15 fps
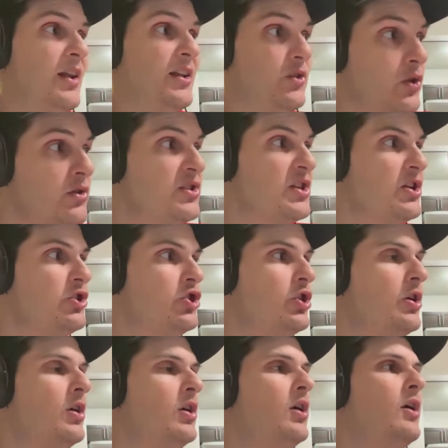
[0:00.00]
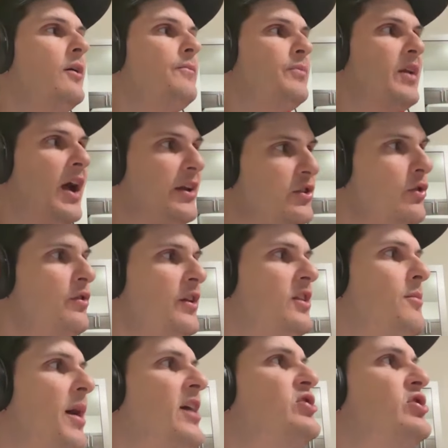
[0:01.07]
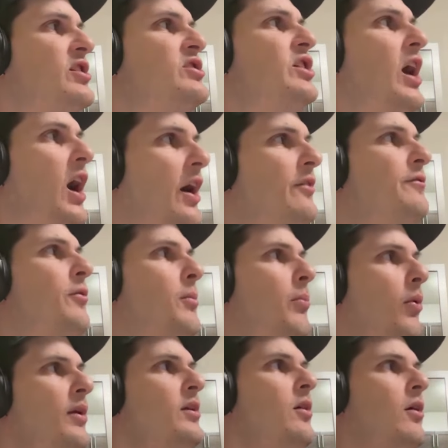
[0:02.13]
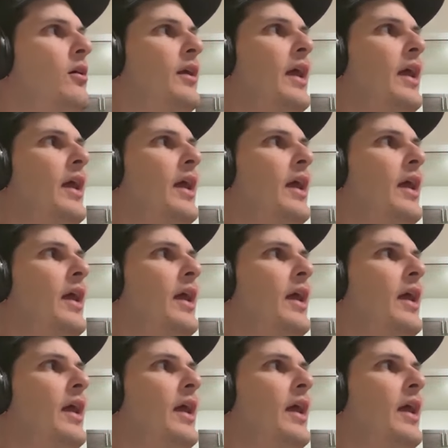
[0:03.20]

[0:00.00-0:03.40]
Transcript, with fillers: and, and usage, I do think the Magic need to hunt for a point guard.